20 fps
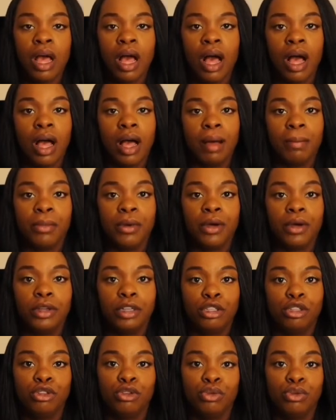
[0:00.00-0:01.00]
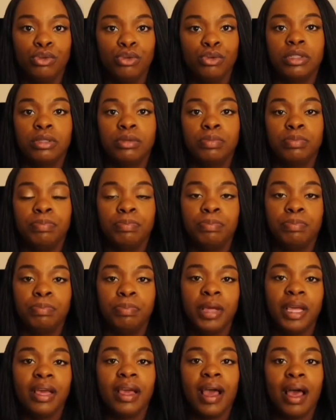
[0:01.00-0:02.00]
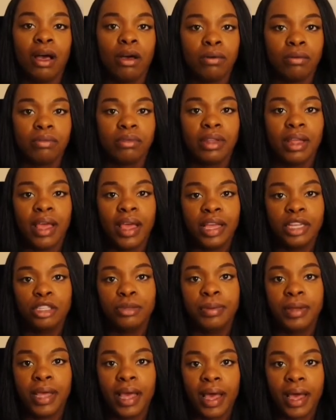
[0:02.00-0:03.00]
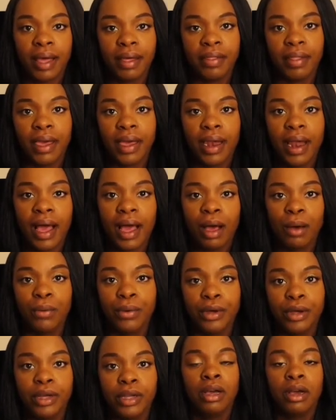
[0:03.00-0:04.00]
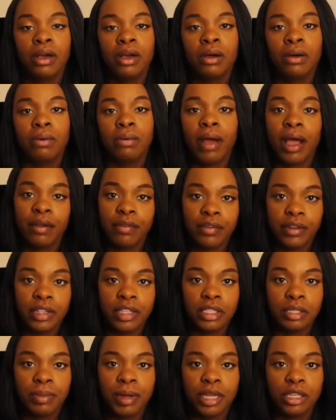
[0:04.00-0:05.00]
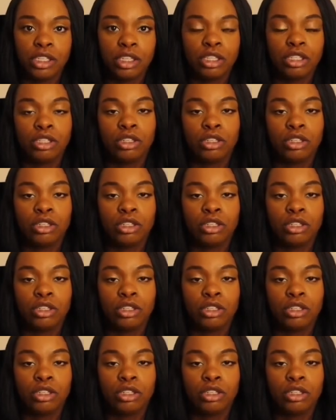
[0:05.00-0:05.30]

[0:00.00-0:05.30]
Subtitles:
I'm going to speak out the HPI that I would write for this patient.